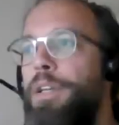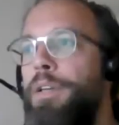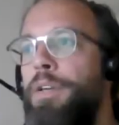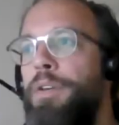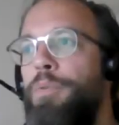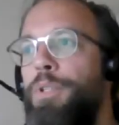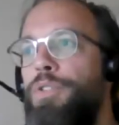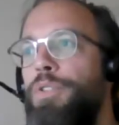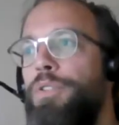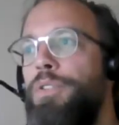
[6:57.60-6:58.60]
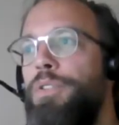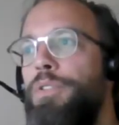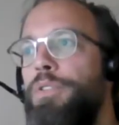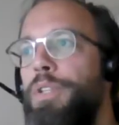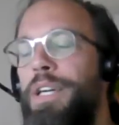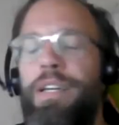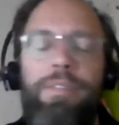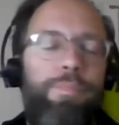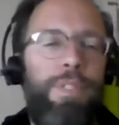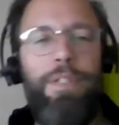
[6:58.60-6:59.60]
any other questions? Ah,
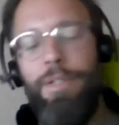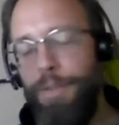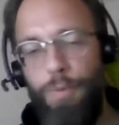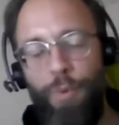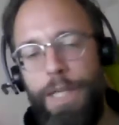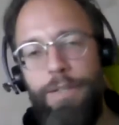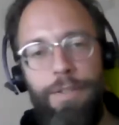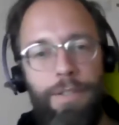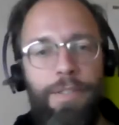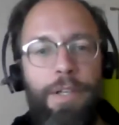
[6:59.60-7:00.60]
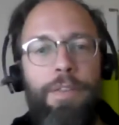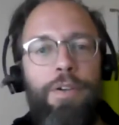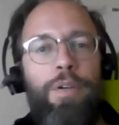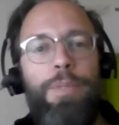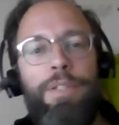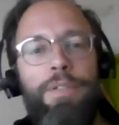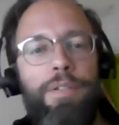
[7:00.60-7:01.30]
wait, here's another comment.